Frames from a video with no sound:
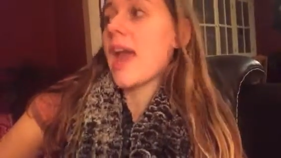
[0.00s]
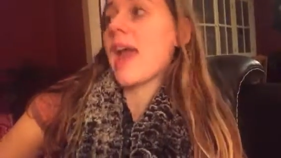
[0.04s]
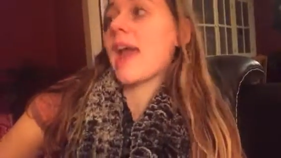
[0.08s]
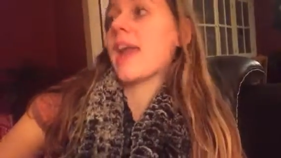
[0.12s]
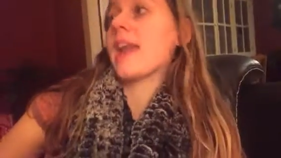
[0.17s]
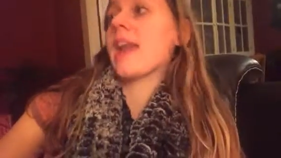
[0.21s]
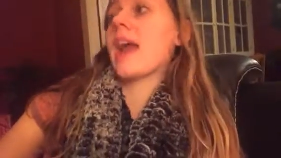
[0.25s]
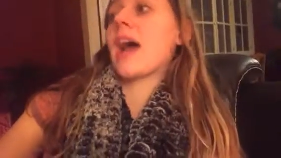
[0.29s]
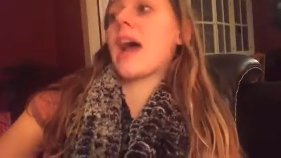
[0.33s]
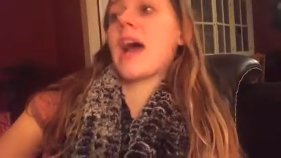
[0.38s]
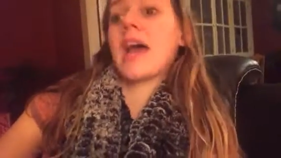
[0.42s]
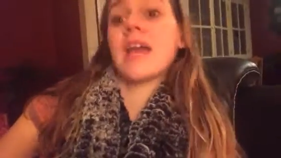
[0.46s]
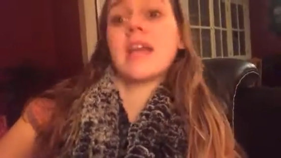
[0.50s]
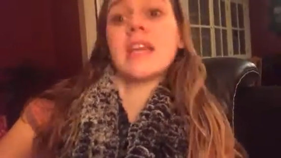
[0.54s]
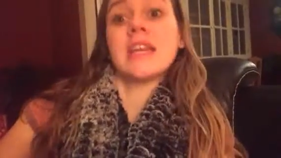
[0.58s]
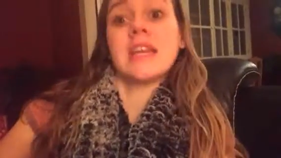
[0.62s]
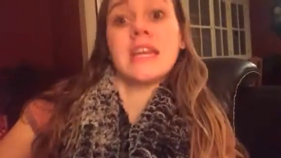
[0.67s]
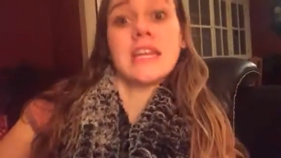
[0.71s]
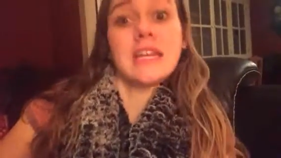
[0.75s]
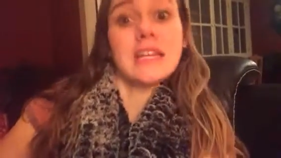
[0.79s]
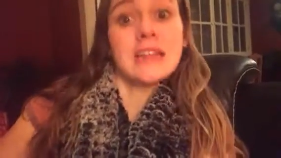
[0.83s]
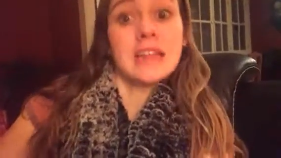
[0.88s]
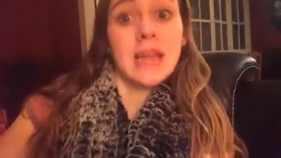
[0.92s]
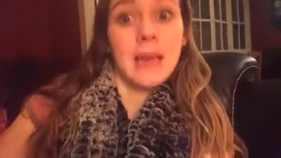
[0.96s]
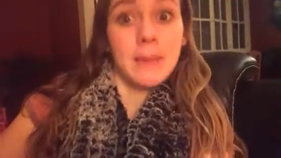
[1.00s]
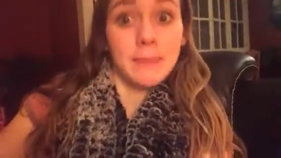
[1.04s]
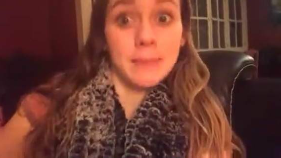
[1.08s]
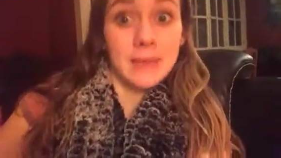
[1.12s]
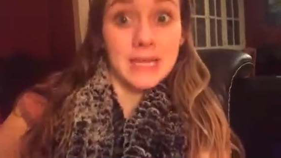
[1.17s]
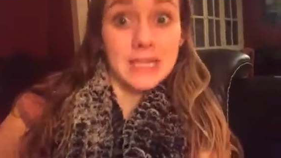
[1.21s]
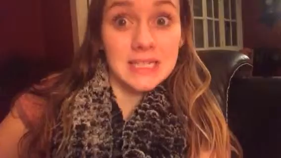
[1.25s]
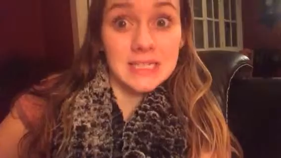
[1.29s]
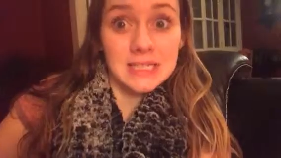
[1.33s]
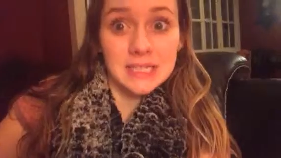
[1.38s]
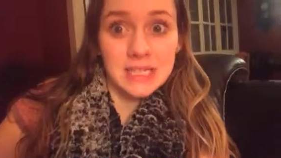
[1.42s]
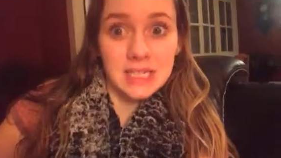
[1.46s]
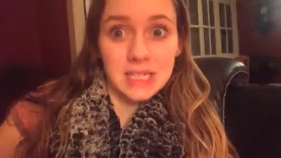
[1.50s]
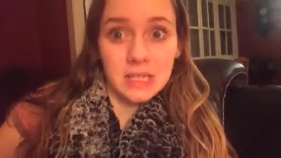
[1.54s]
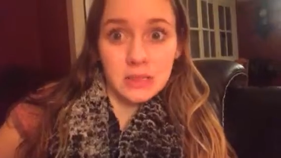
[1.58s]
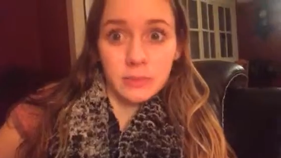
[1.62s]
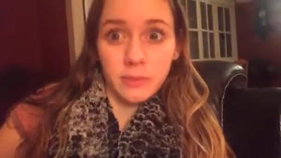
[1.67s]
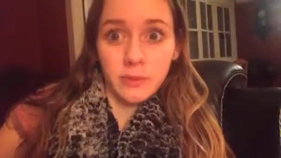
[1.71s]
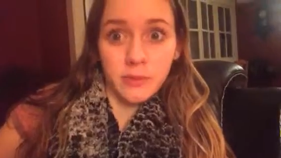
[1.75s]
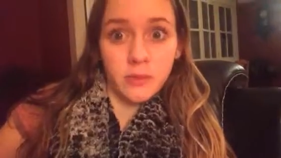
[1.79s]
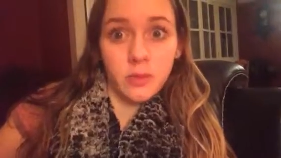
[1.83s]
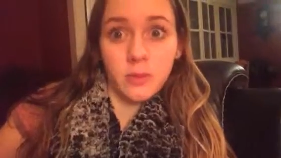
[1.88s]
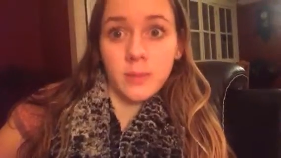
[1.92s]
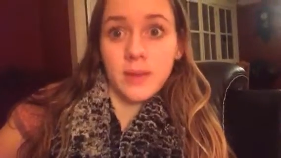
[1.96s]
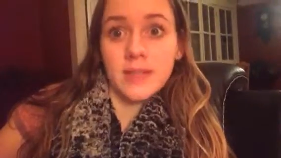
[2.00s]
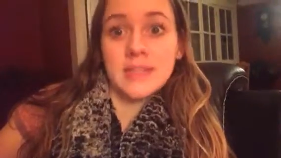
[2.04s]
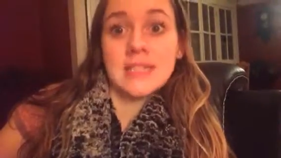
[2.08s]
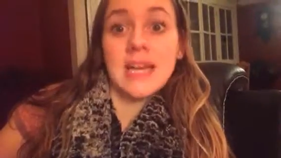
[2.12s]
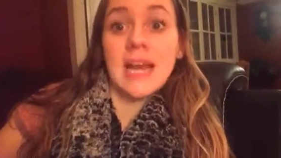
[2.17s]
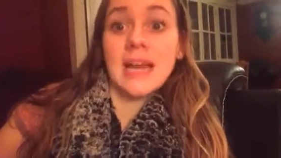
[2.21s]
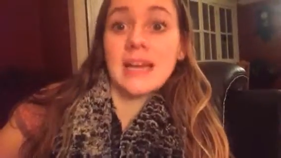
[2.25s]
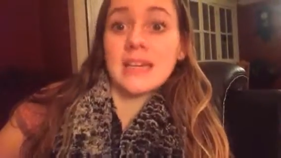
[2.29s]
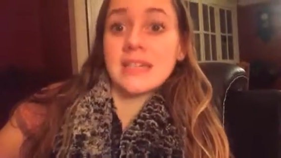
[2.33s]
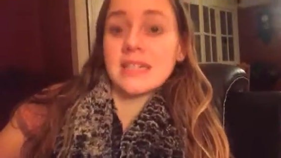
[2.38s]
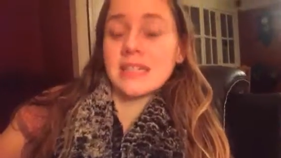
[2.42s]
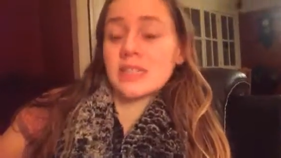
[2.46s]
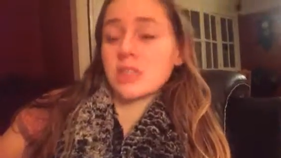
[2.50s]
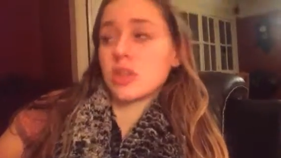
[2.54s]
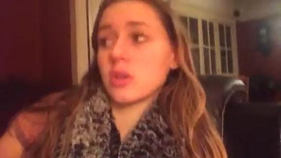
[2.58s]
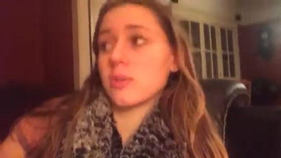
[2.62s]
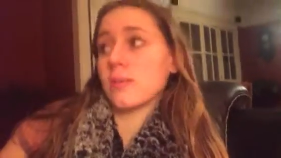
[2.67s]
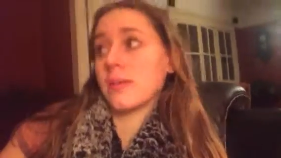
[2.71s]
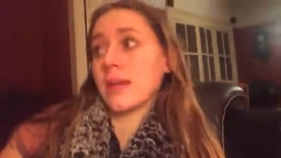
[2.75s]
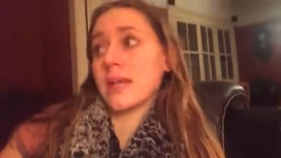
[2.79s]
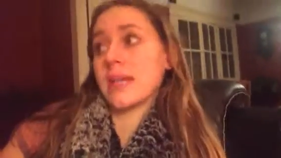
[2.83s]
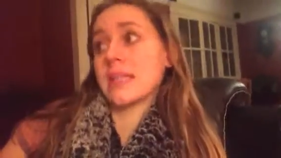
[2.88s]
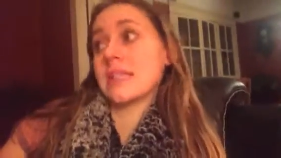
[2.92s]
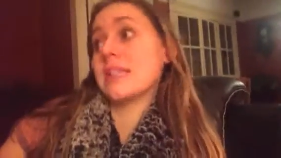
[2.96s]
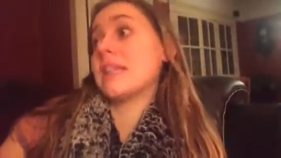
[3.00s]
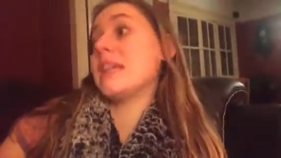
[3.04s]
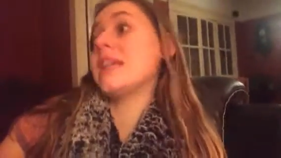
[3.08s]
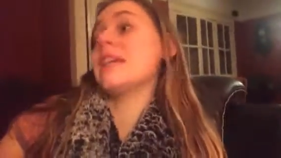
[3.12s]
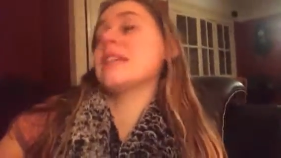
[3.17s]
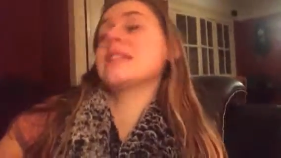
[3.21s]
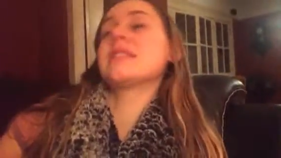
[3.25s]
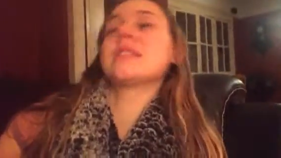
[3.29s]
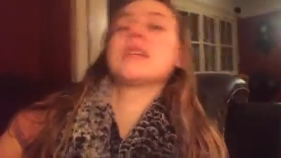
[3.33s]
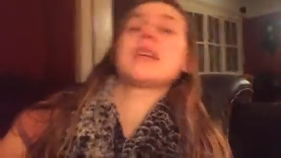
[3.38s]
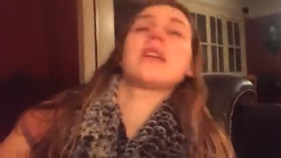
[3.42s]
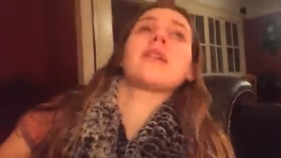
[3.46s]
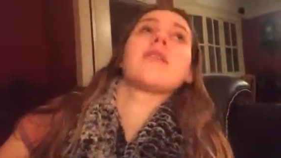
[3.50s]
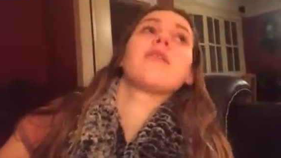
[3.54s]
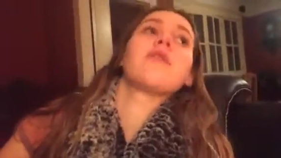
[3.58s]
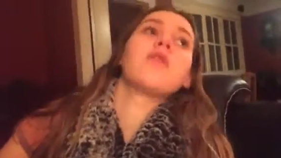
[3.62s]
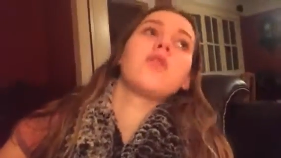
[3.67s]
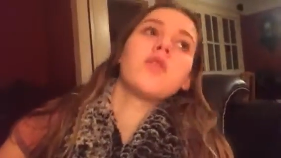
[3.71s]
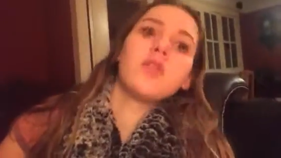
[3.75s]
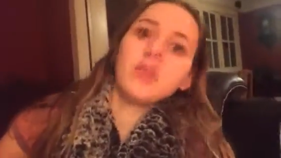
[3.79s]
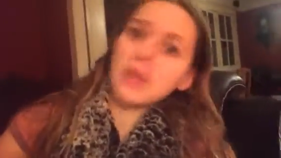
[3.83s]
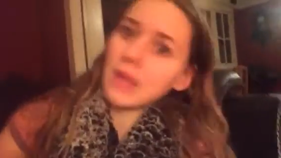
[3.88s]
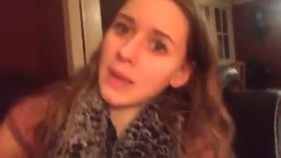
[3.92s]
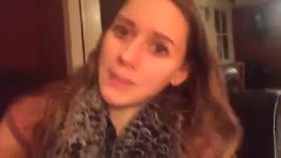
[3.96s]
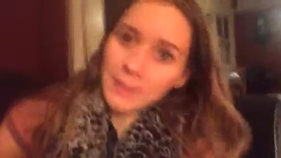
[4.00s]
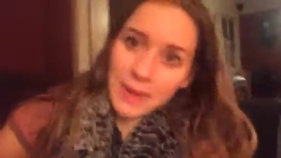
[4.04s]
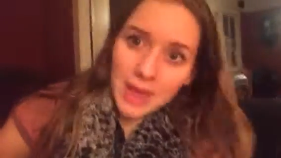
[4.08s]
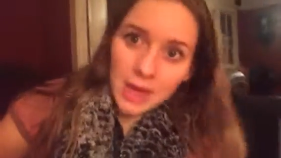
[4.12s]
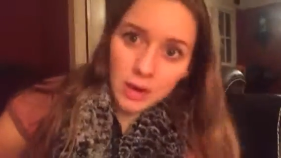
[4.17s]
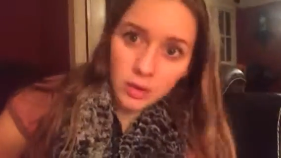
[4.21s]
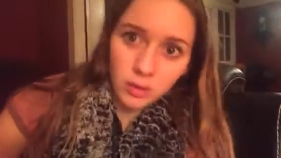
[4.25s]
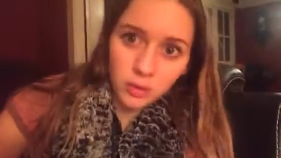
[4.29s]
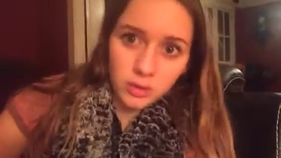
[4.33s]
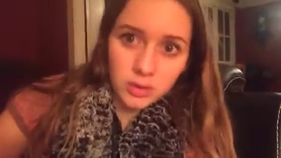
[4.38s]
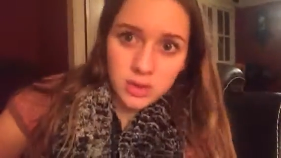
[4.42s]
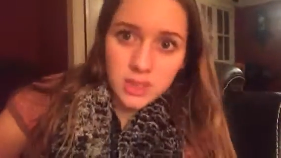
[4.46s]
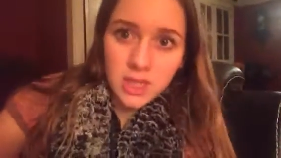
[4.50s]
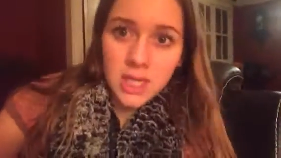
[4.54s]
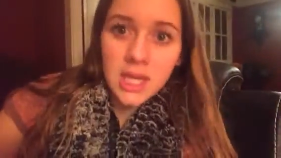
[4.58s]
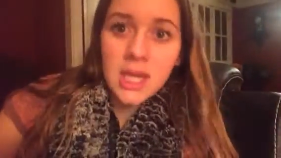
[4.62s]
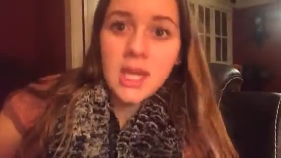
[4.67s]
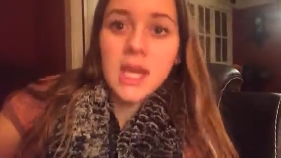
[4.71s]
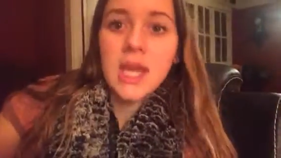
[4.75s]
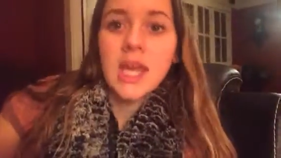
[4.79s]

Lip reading: And I need that pizza here before my dad gets home because he is gonna flip out